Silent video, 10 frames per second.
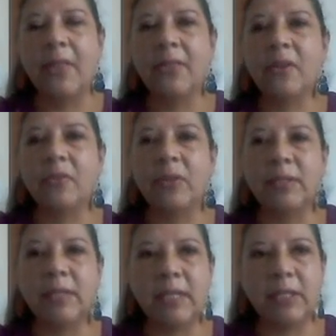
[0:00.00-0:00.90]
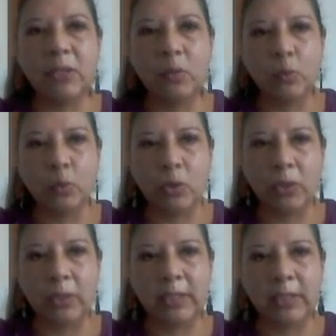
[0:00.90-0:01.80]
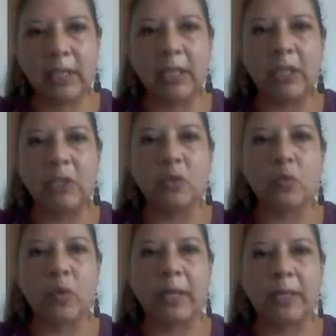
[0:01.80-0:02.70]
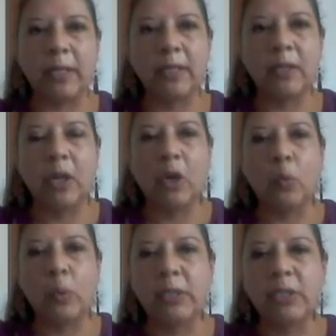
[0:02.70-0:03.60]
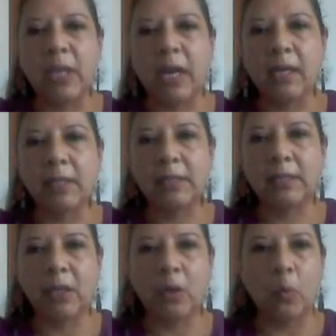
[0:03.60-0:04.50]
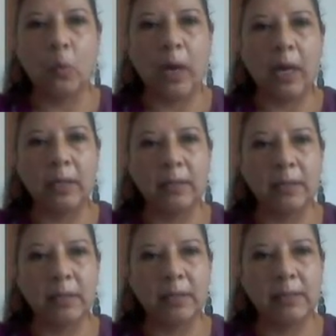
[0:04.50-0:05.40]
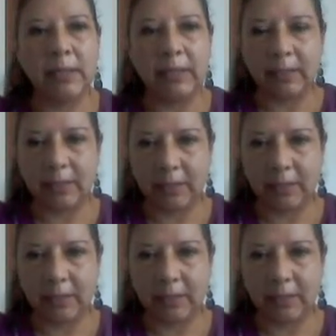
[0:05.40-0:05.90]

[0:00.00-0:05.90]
the related words in your writing with just one click.